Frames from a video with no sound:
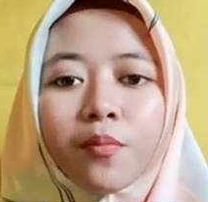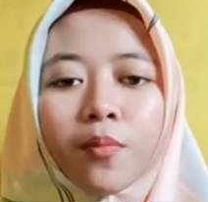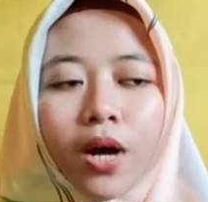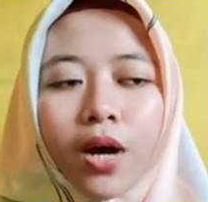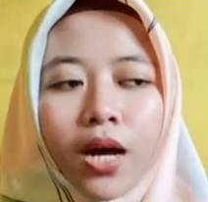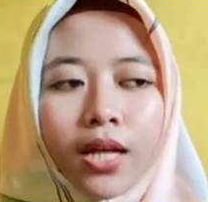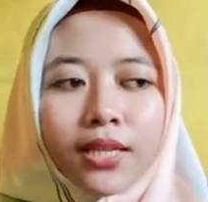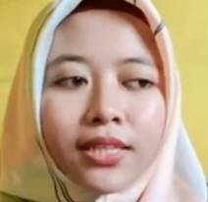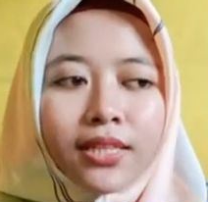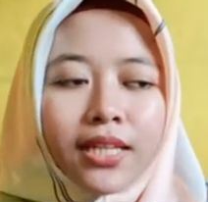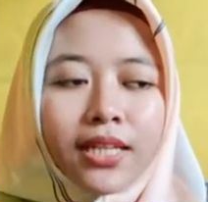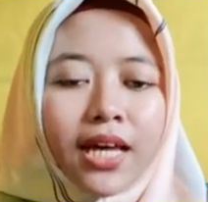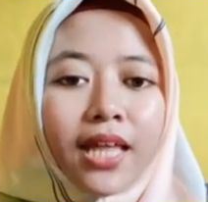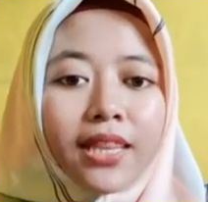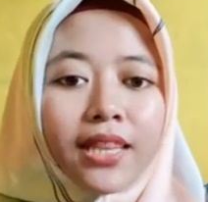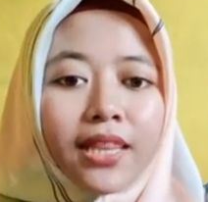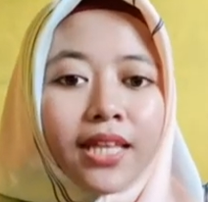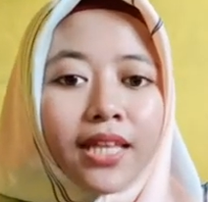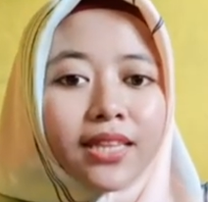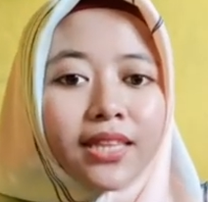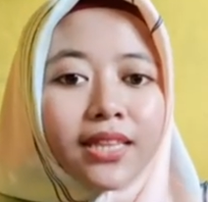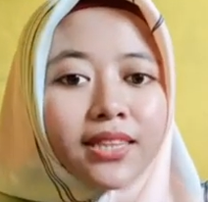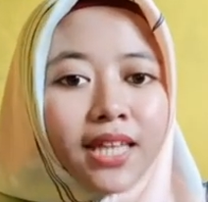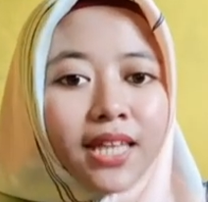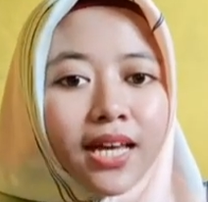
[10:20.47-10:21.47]
But
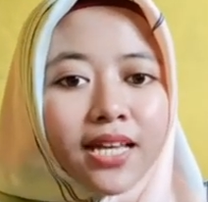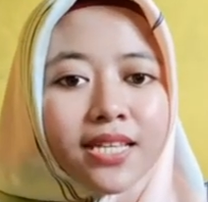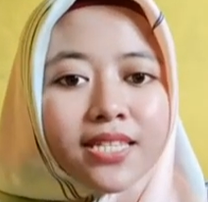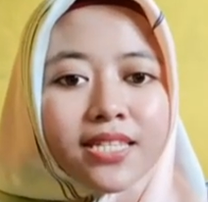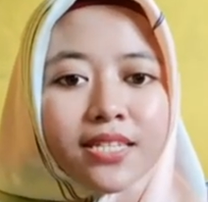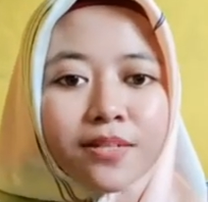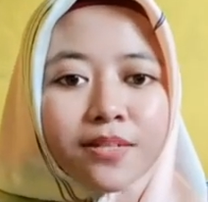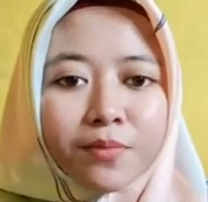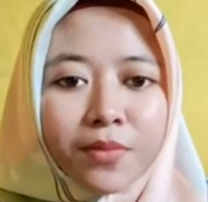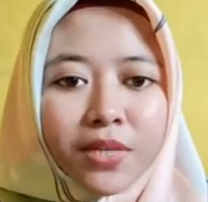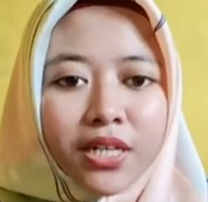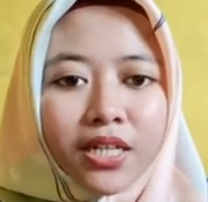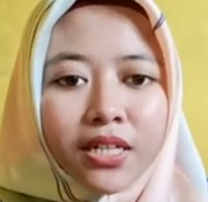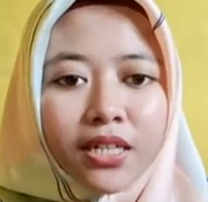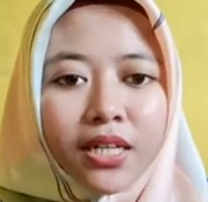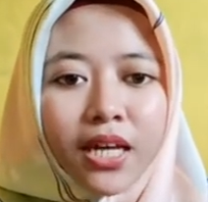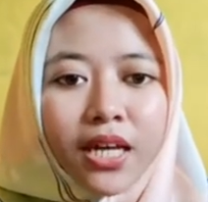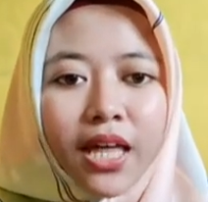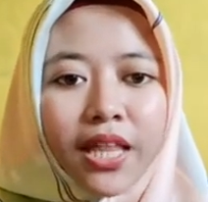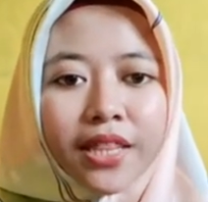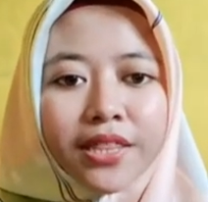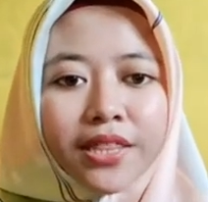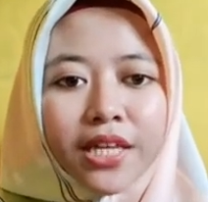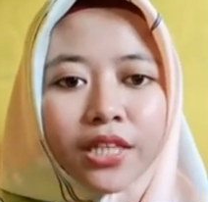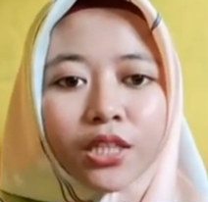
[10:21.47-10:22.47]
that doesn't mean
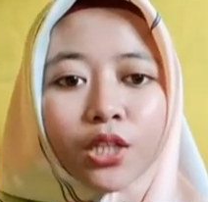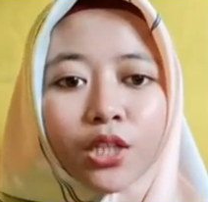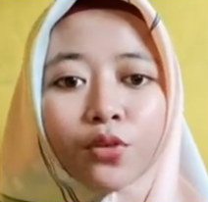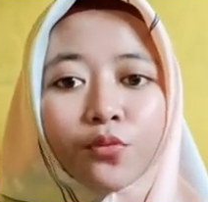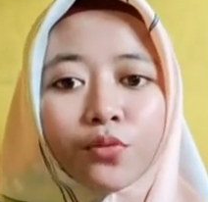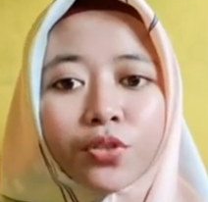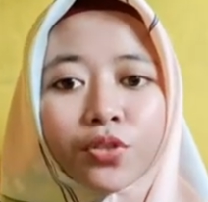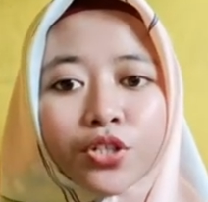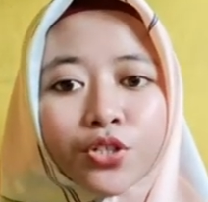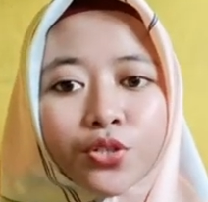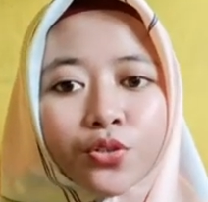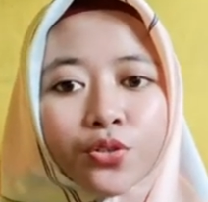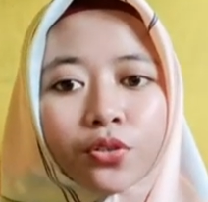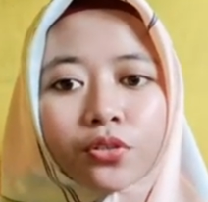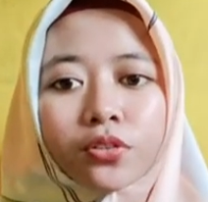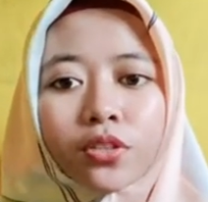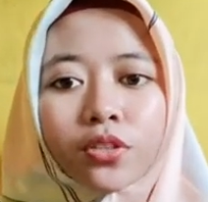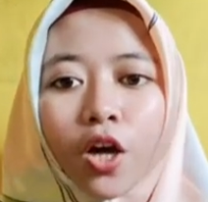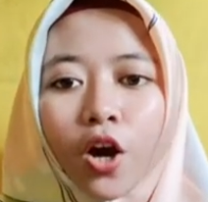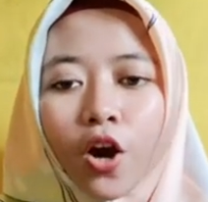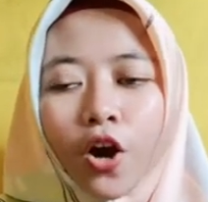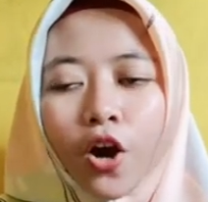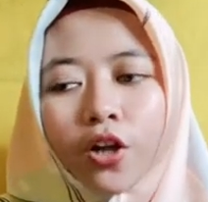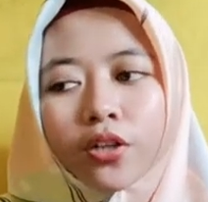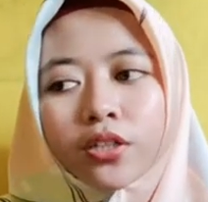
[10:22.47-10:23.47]
that we should
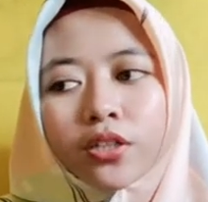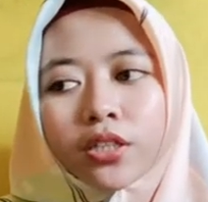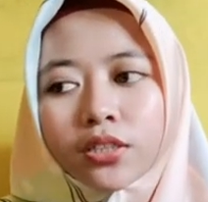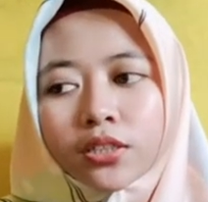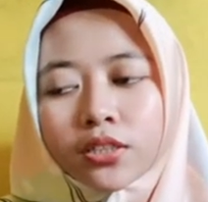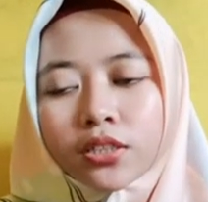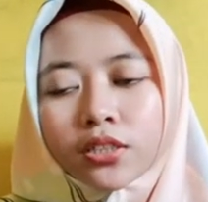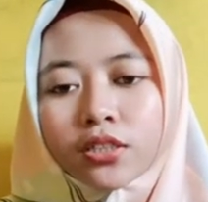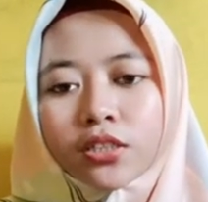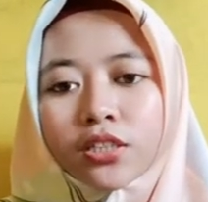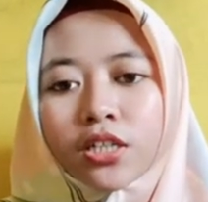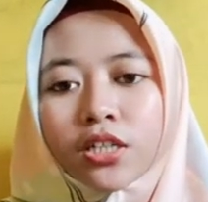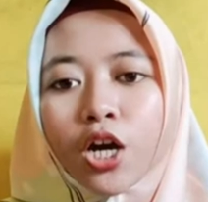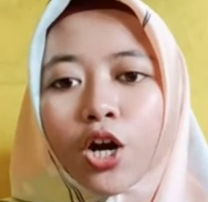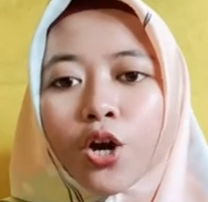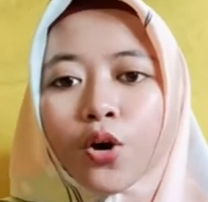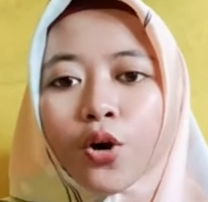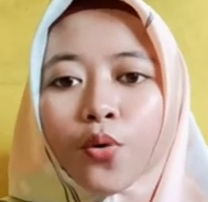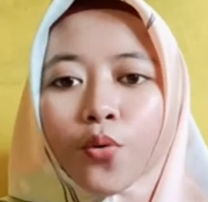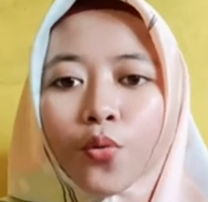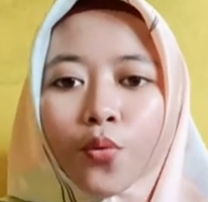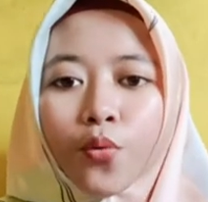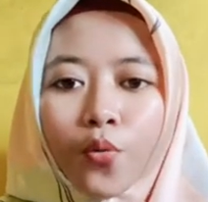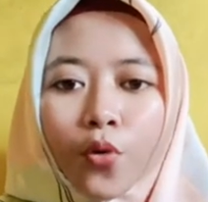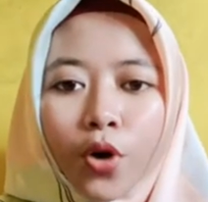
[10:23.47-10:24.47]
only learn
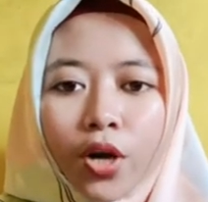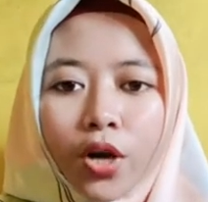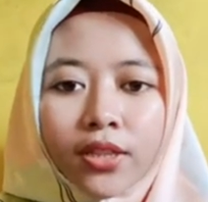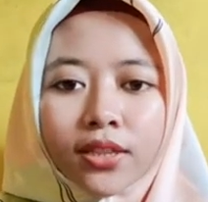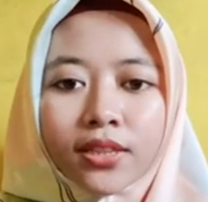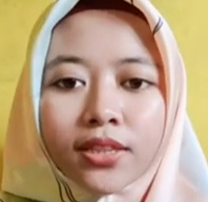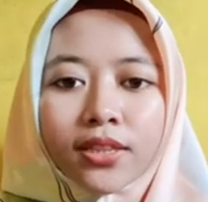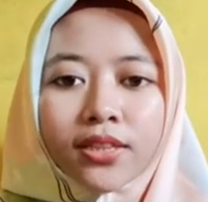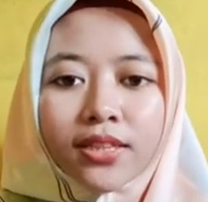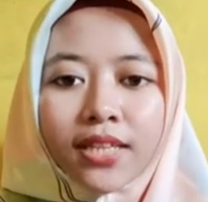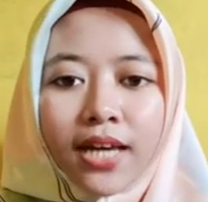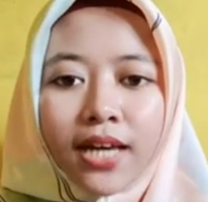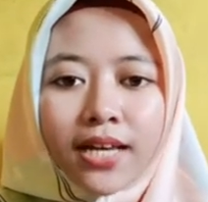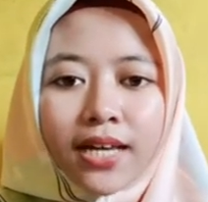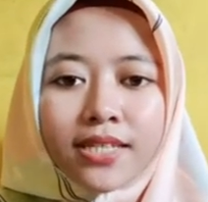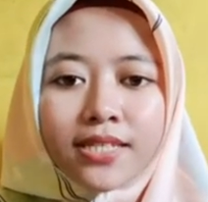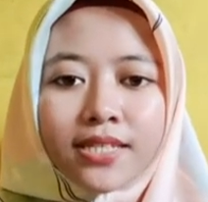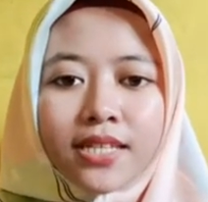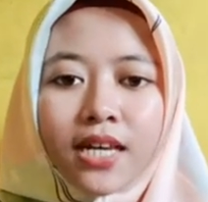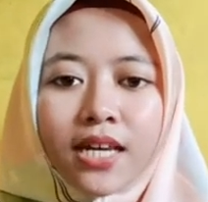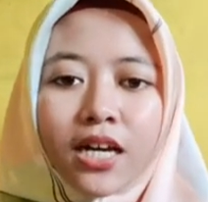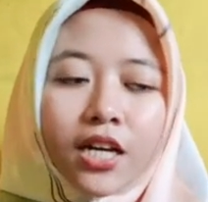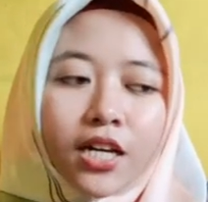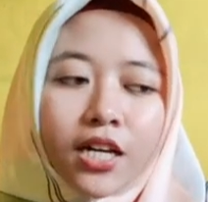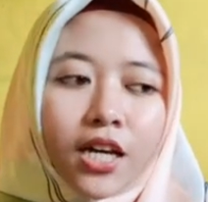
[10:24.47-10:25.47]
what
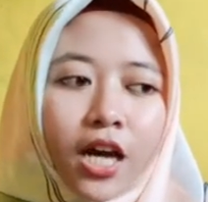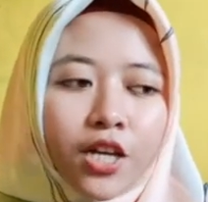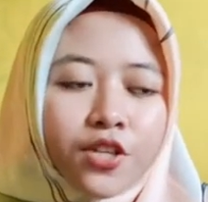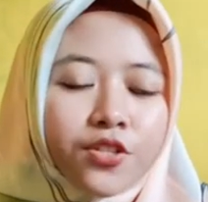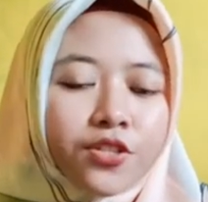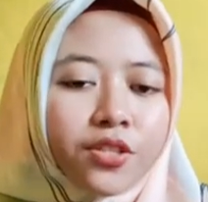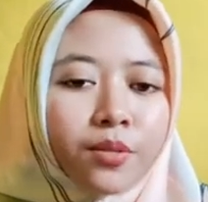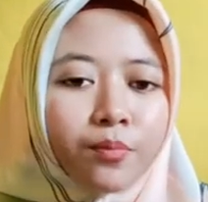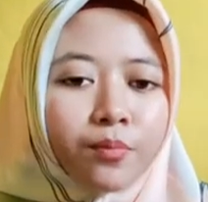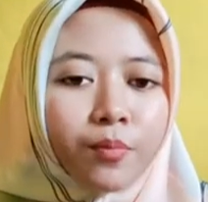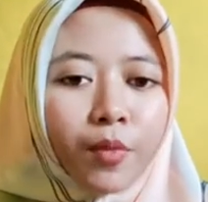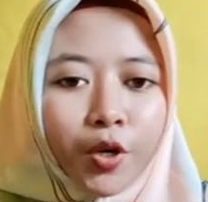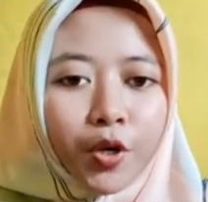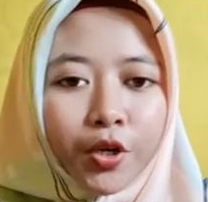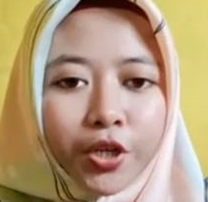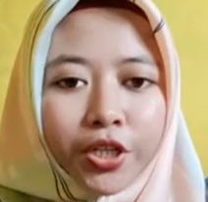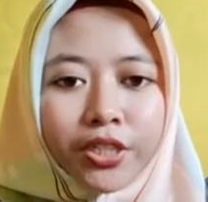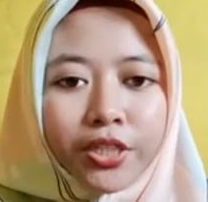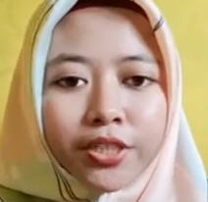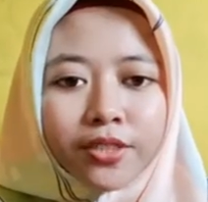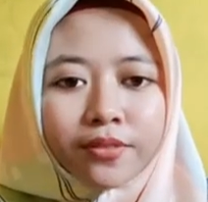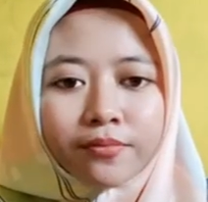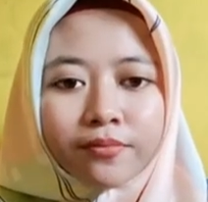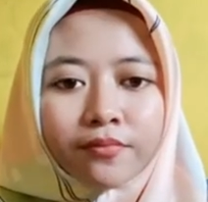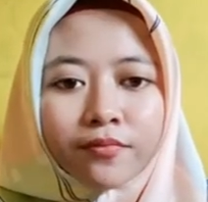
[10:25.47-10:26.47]
does the customer
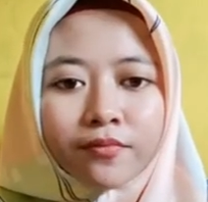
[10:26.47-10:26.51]
need.